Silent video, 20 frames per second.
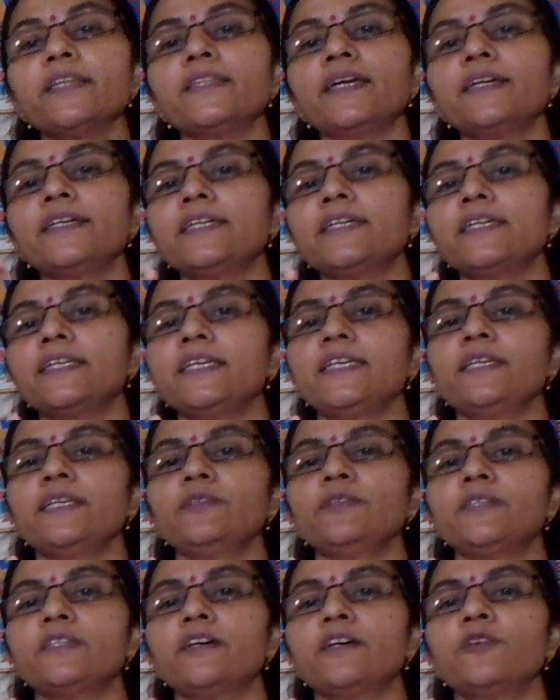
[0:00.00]
the
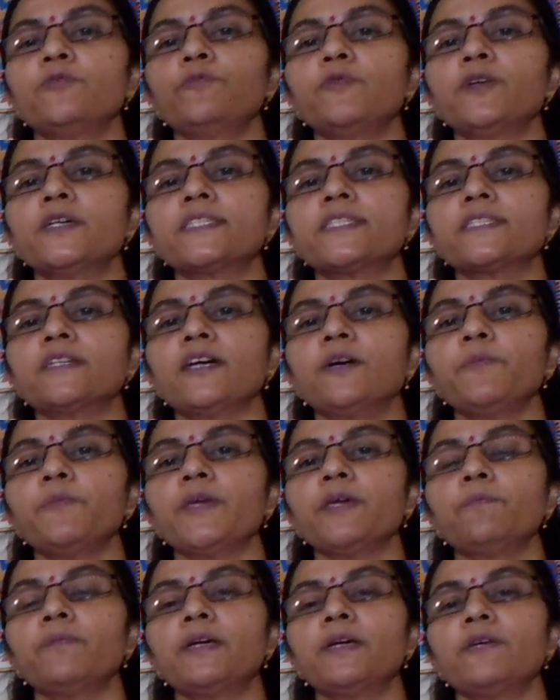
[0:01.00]
t term was
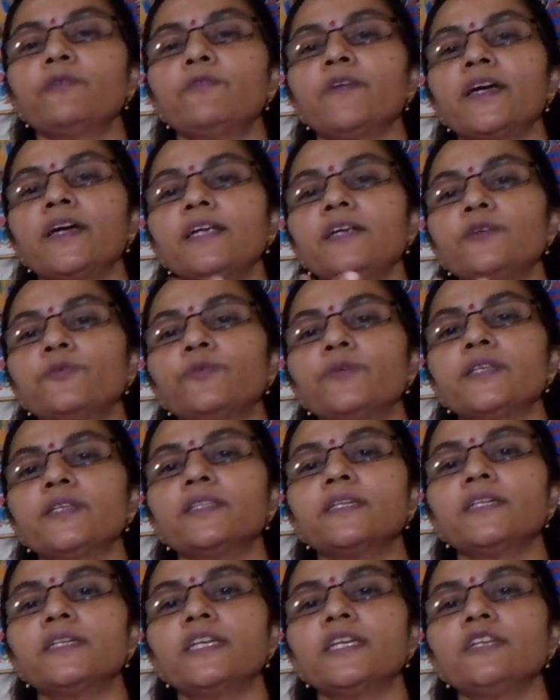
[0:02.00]
coming, but while doing
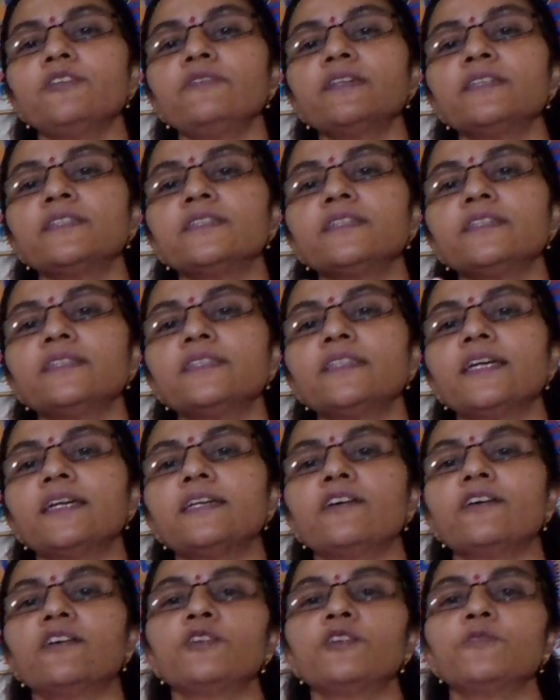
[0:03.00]
the derivation
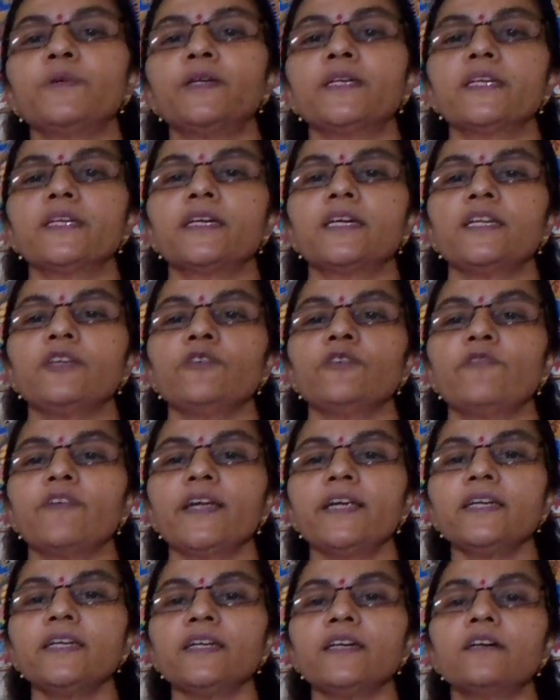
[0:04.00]
that automatically
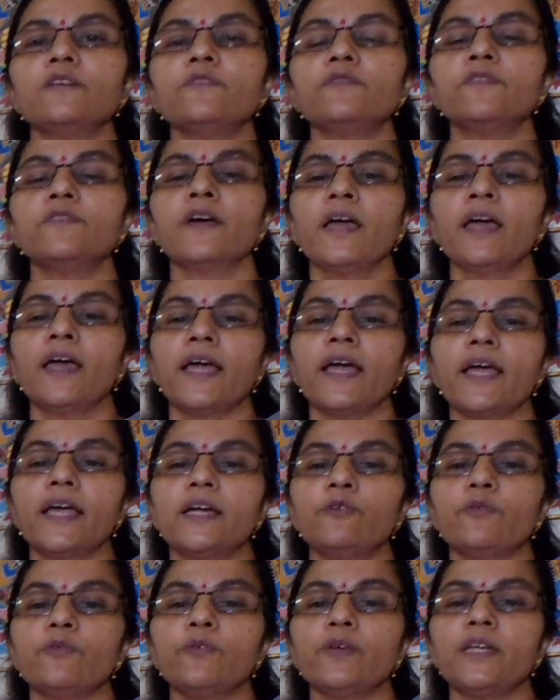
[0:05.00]
went off,
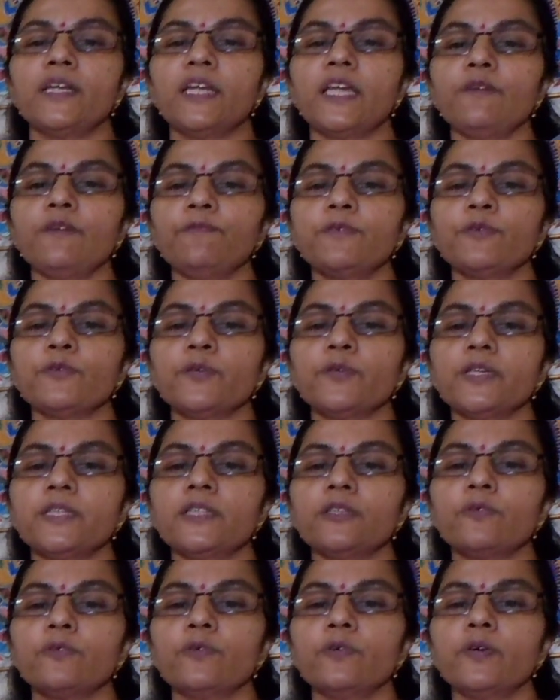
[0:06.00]
and we left
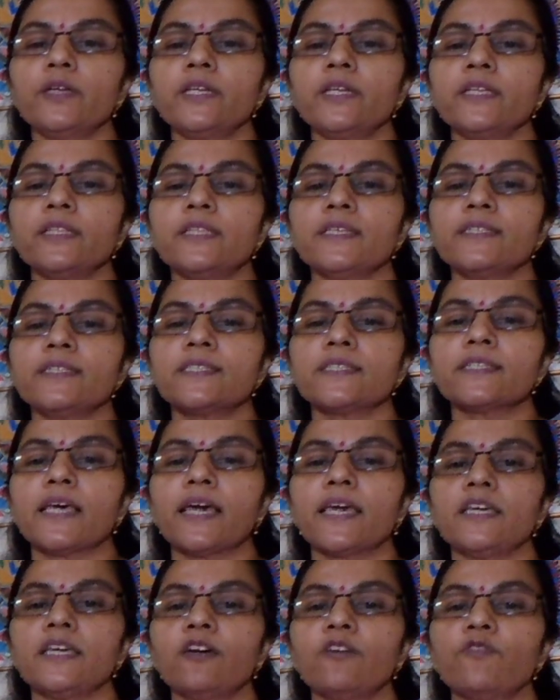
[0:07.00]
with only this
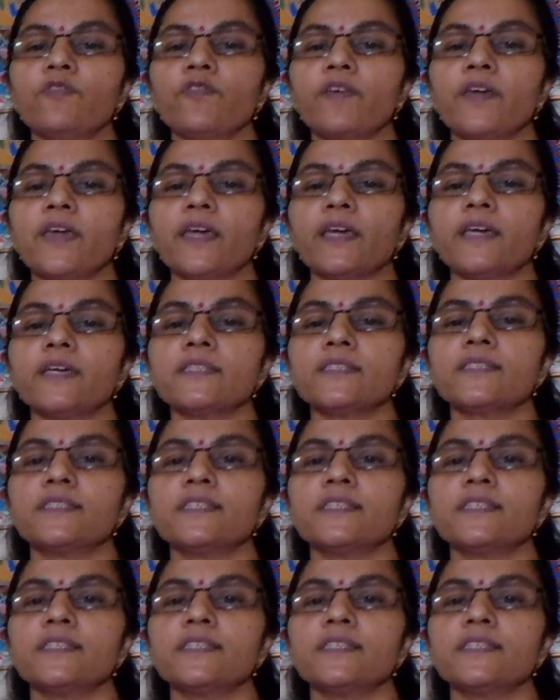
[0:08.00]
psi of x.